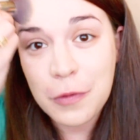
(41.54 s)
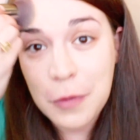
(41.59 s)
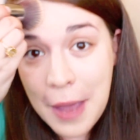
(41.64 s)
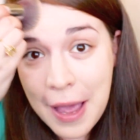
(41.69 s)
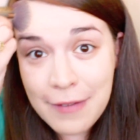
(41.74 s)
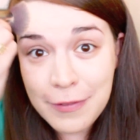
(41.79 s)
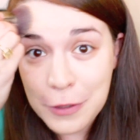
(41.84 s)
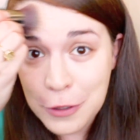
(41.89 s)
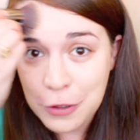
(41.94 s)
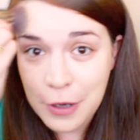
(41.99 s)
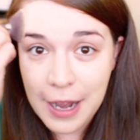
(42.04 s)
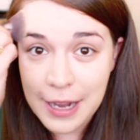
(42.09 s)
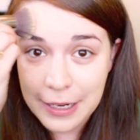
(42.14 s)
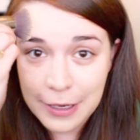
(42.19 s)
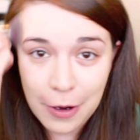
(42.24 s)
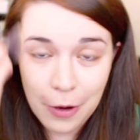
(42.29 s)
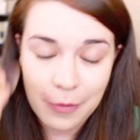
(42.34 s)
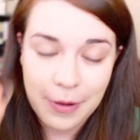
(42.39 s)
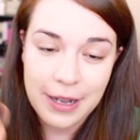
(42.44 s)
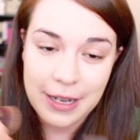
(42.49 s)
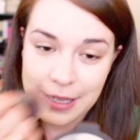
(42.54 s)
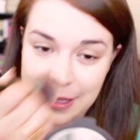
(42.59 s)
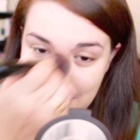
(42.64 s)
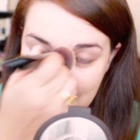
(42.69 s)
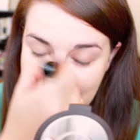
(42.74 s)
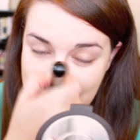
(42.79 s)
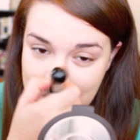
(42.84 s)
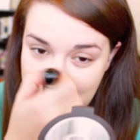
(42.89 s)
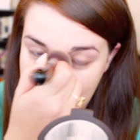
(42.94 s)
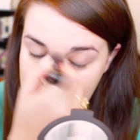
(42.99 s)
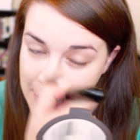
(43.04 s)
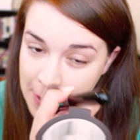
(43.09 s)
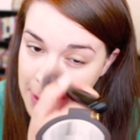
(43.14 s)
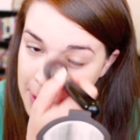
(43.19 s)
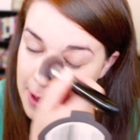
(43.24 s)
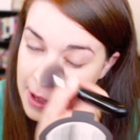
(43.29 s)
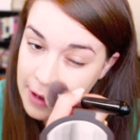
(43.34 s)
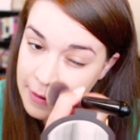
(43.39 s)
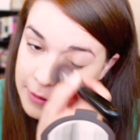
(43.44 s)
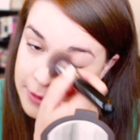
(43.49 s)
if you haven't tried it already, then
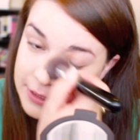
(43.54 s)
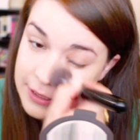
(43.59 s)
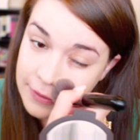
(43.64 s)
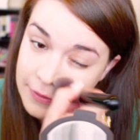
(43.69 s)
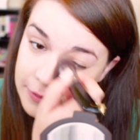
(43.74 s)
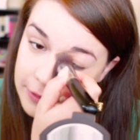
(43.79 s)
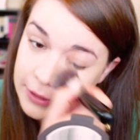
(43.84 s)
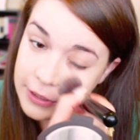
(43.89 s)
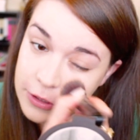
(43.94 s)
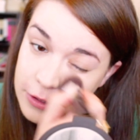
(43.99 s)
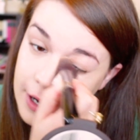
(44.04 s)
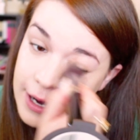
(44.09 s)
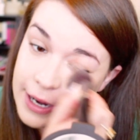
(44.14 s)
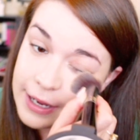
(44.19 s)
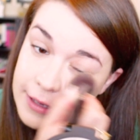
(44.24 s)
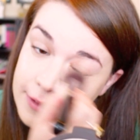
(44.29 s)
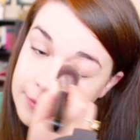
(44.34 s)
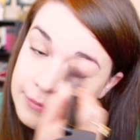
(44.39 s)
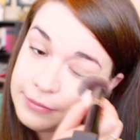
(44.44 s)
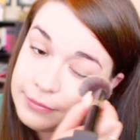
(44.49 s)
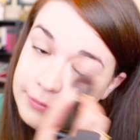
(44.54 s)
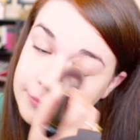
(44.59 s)
I would definitely try it.